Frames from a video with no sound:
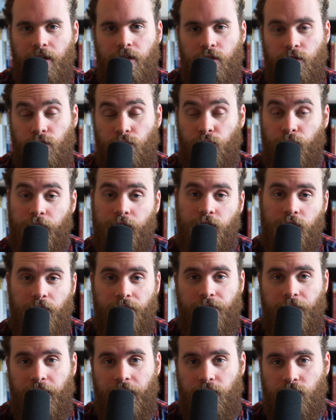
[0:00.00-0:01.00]
to reach our
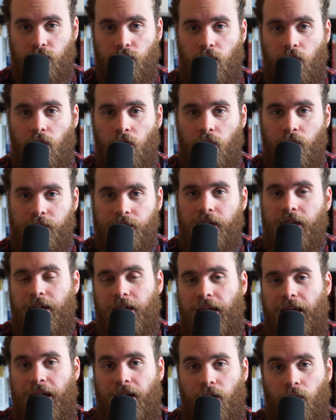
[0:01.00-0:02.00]
financial goals,
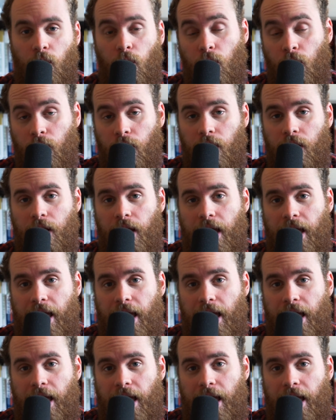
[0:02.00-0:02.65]
or